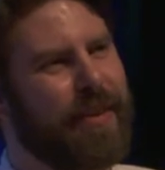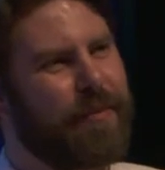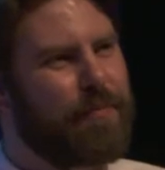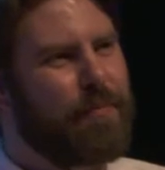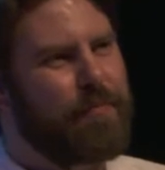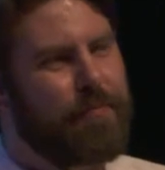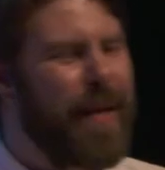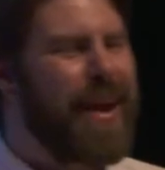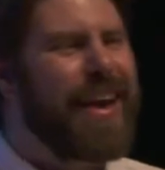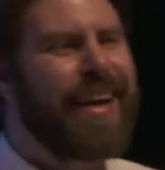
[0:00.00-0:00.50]

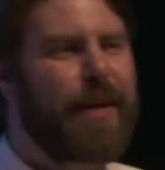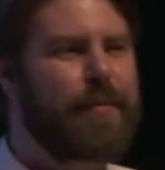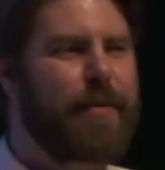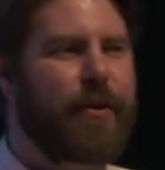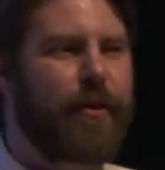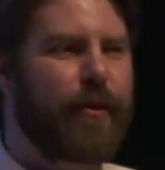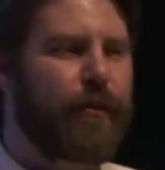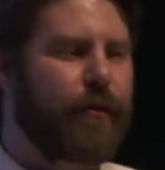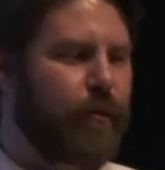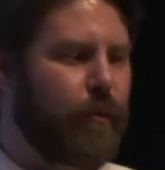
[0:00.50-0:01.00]
mainly
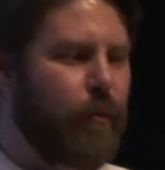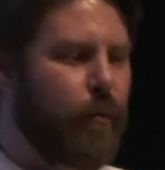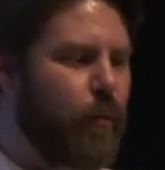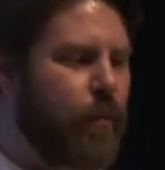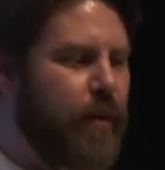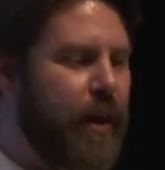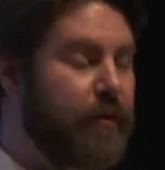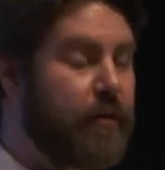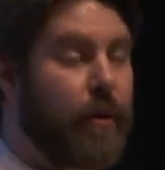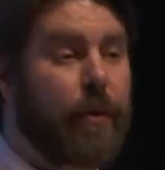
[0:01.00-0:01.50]
because
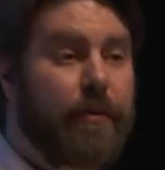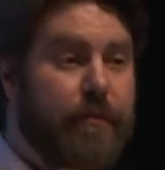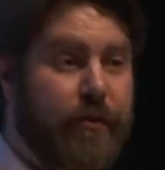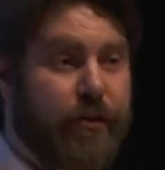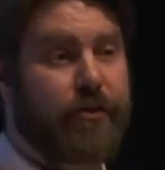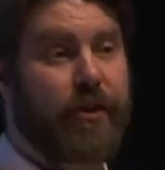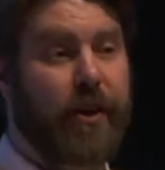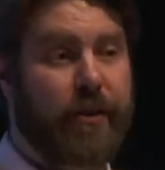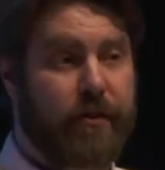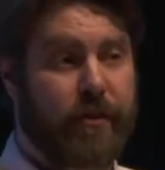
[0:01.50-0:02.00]
there's no
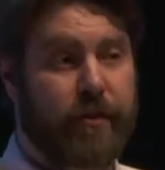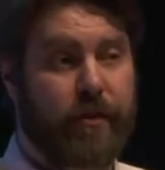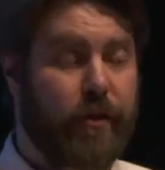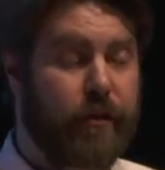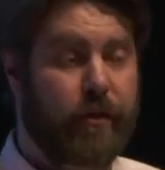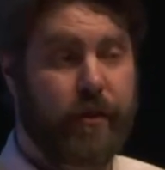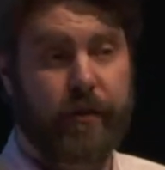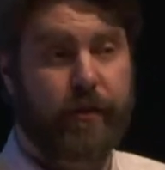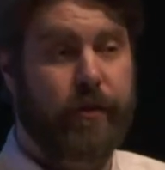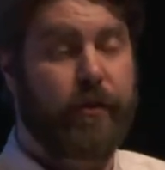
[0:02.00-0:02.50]
infrastructure
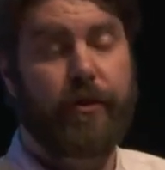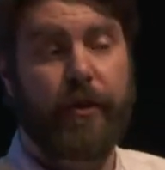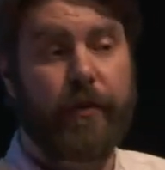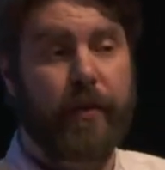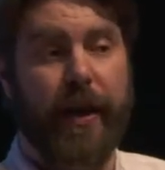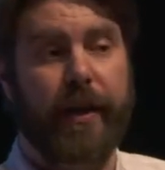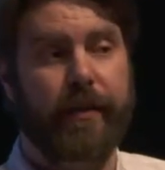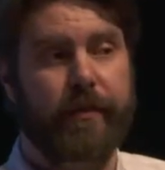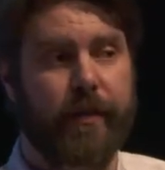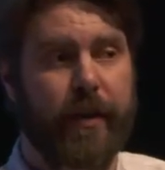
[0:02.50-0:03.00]
to, to do
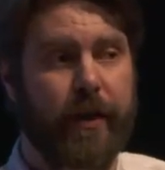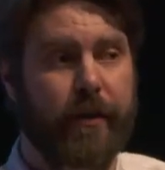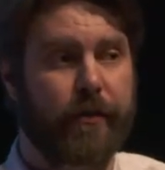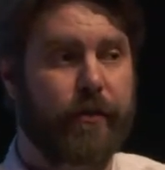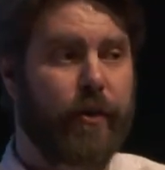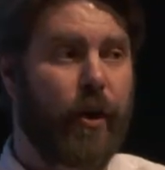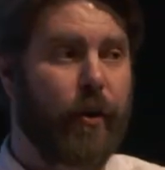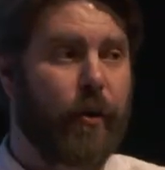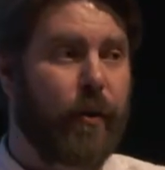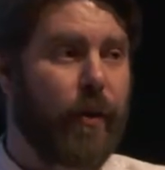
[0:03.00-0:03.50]
that. There is
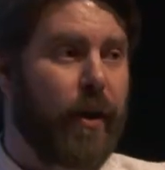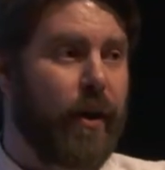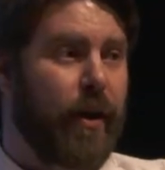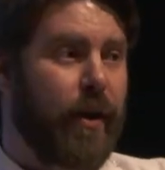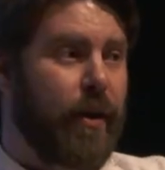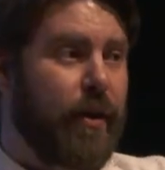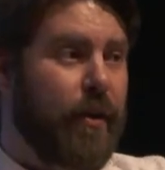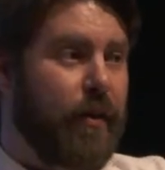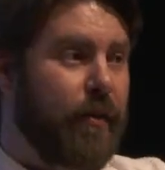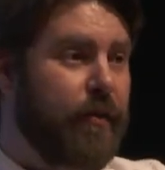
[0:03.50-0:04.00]
no
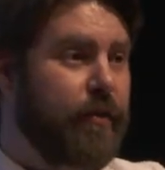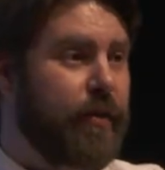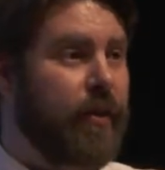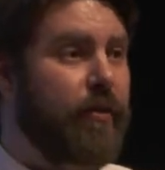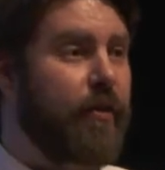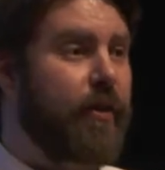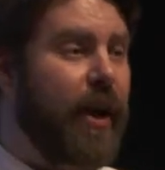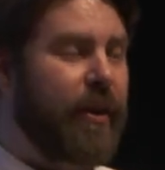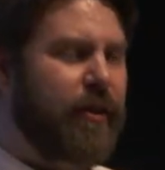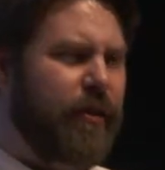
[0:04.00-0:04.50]

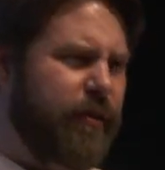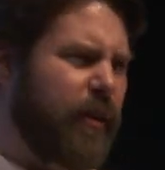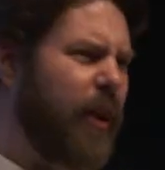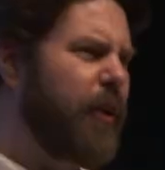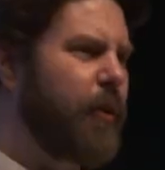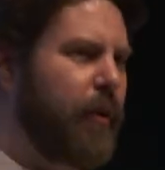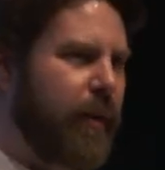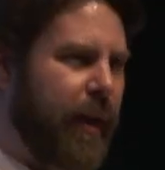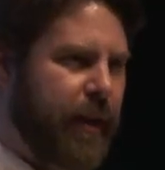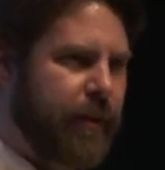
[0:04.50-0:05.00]
segregated
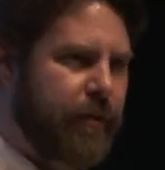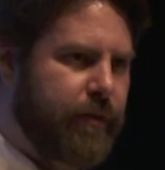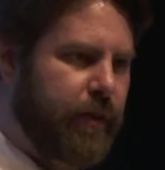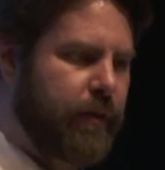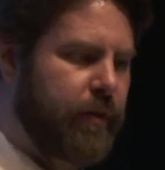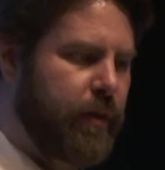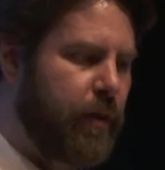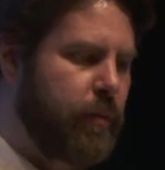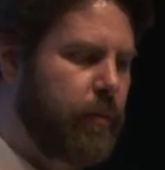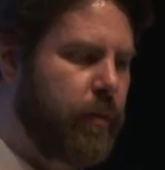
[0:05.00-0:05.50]
cycle lanes, for
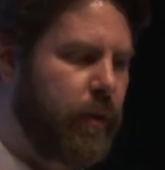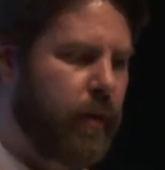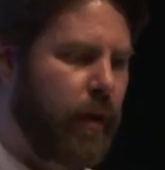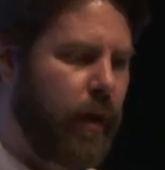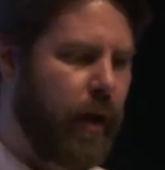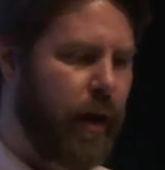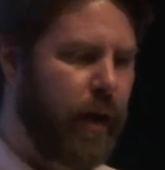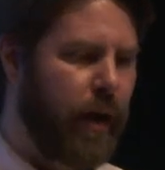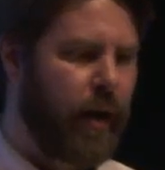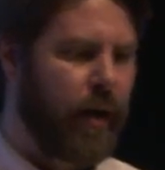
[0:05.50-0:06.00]
example.
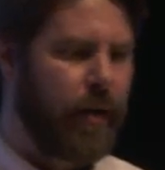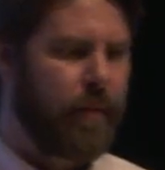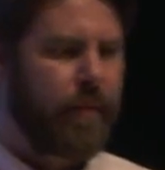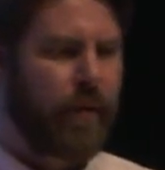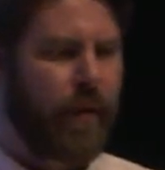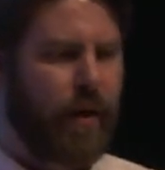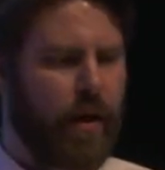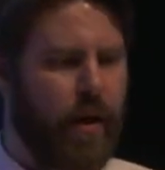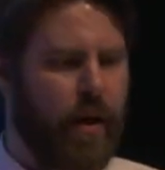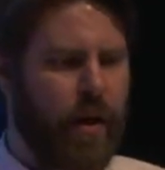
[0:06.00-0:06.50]

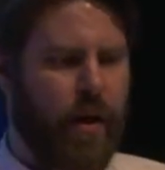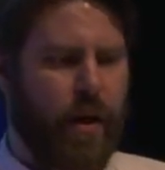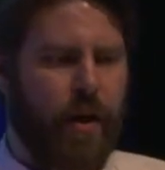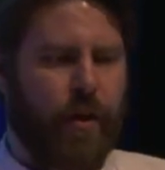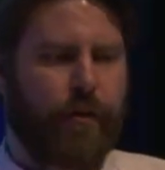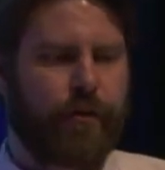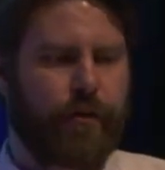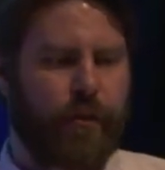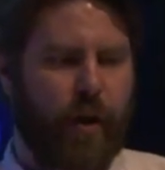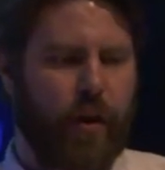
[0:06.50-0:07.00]
Um,
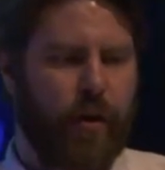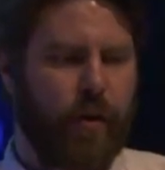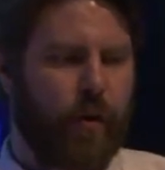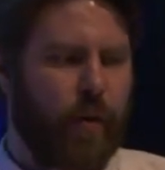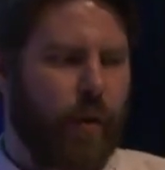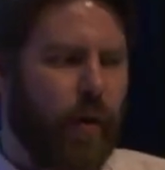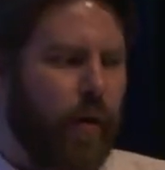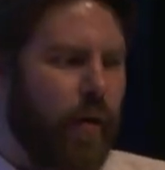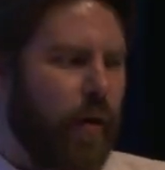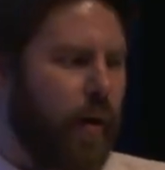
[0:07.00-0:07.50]

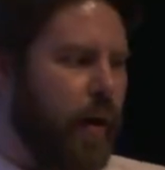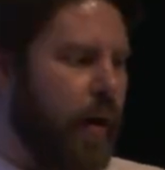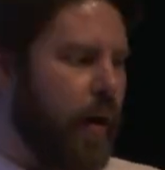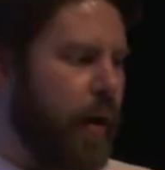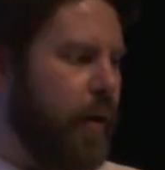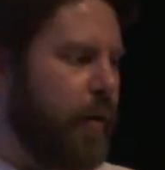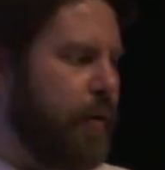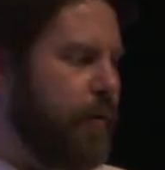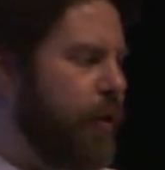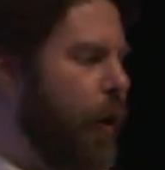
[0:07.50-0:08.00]
so
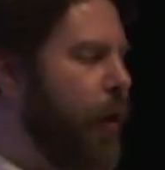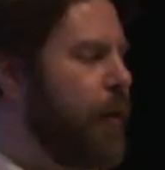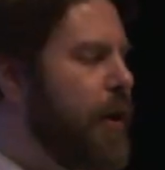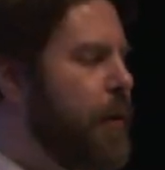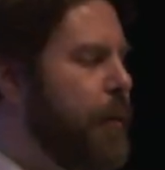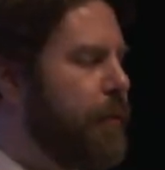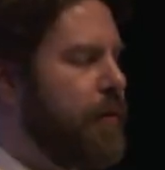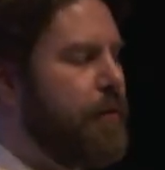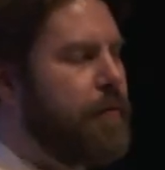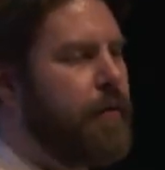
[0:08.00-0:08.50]
not
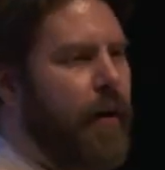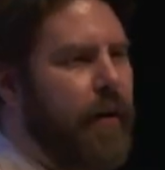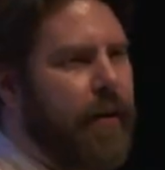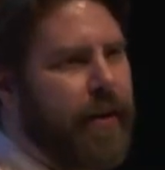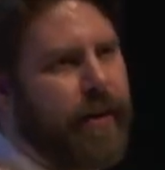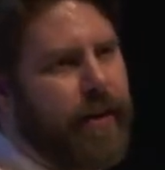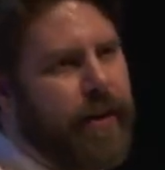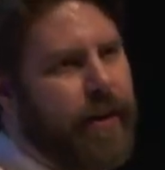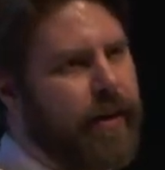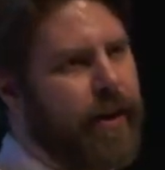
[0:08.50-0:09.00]
only was it
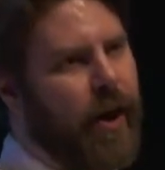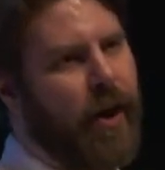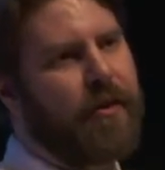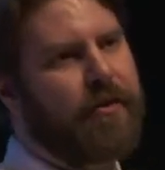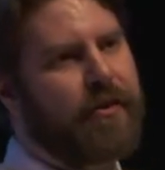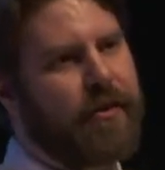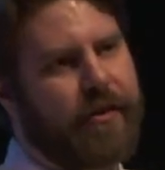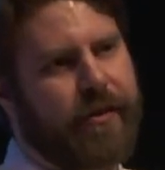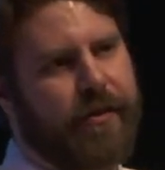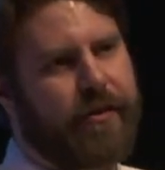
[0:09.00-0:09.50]
very
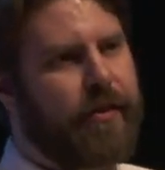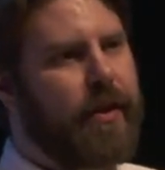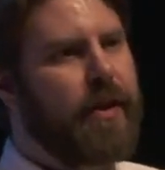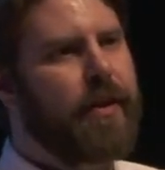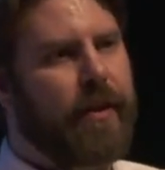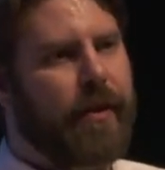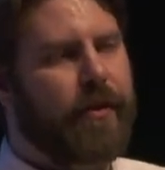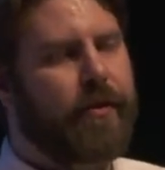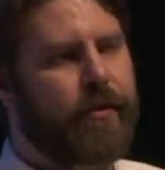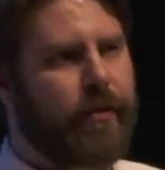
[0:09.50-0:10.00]
encouraging to see
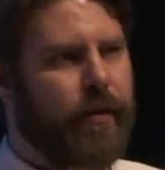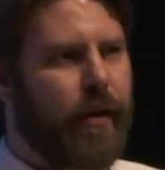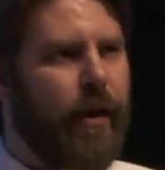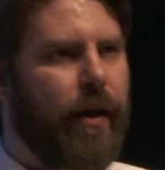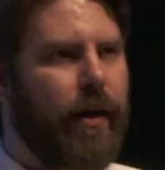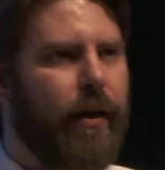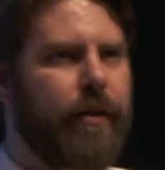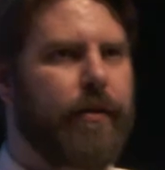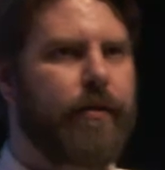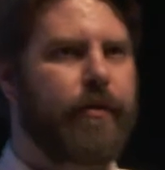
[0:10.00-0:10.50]
this
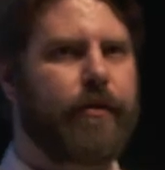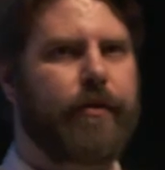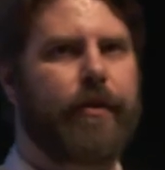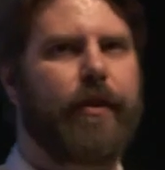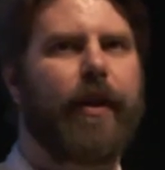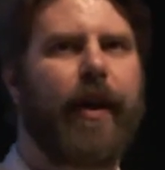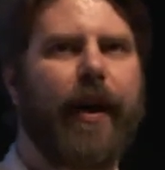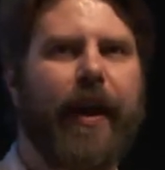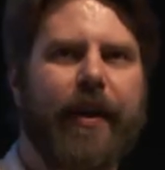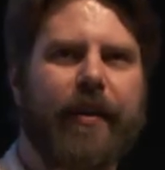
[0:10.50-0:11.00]
and,
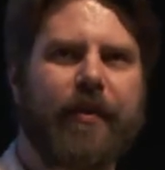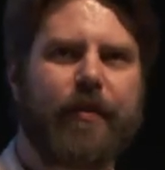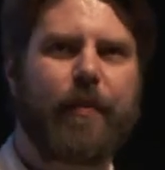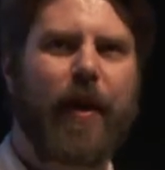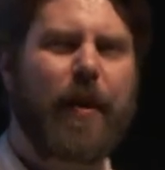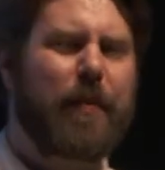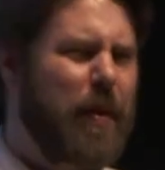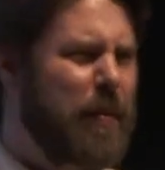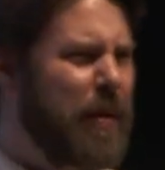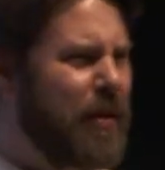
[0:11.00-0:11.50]
and
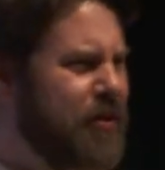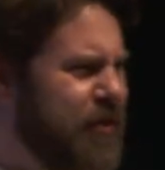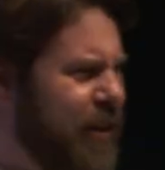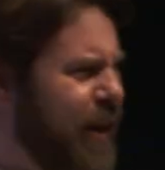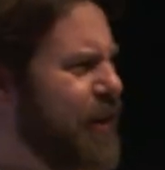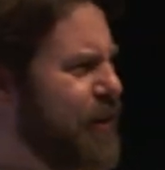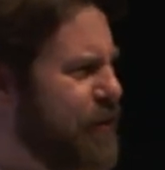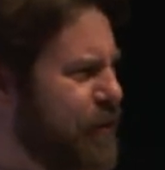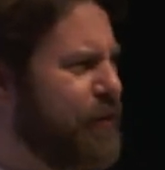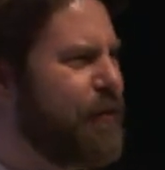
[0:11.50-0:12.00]
make me a bit
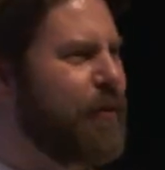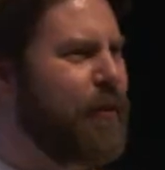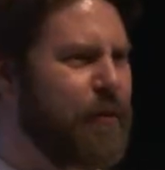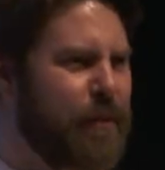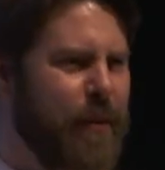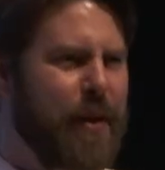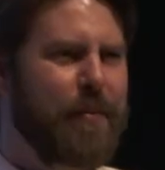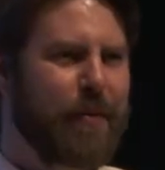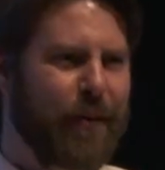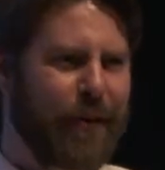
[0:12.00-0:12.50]
jealous
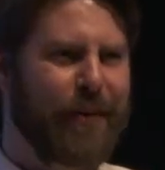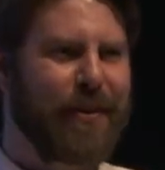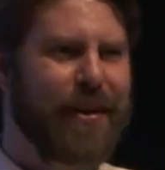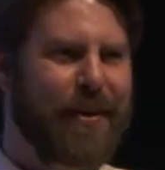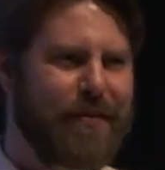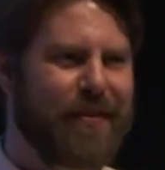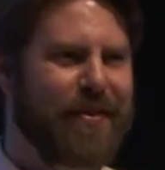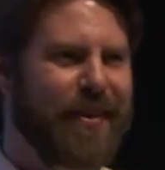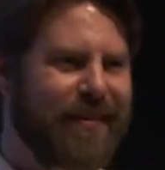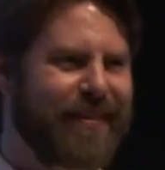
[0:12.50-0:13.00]
of people who
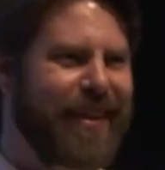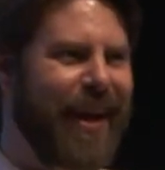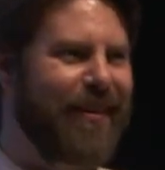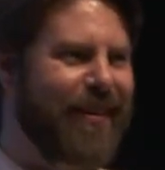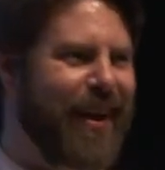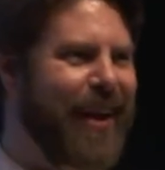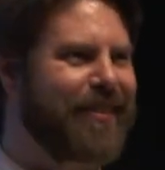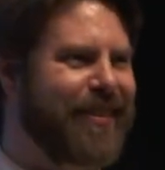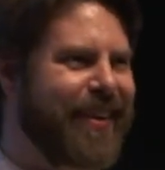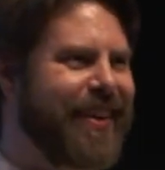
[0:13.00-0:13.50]
live in this
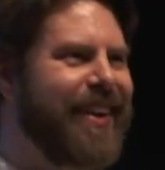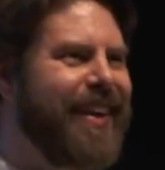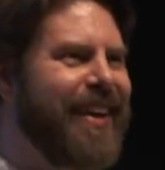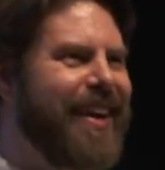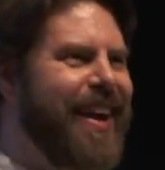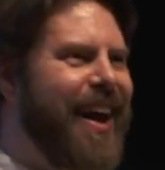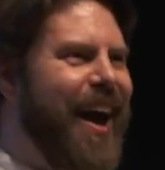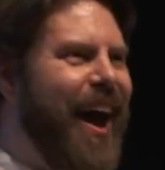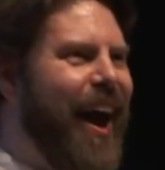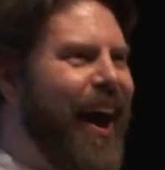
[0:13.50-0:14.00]
town, actually,
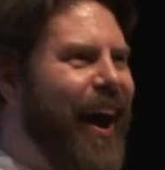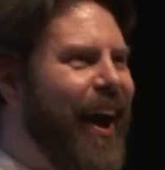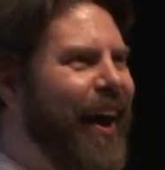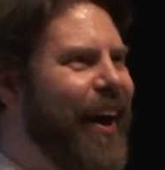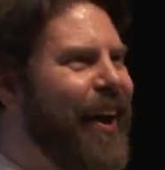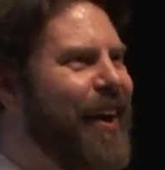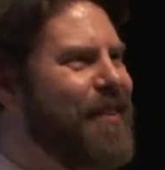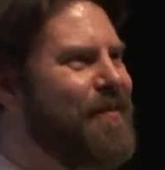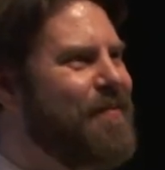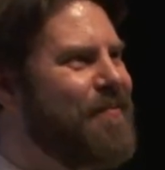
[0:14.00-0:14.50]

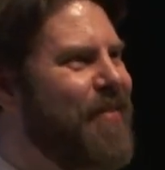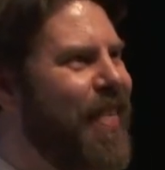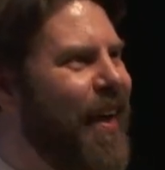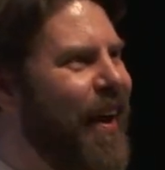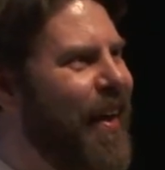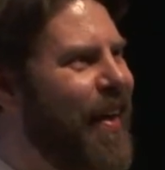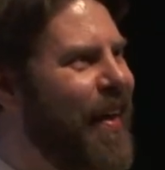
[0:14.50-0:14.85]
um,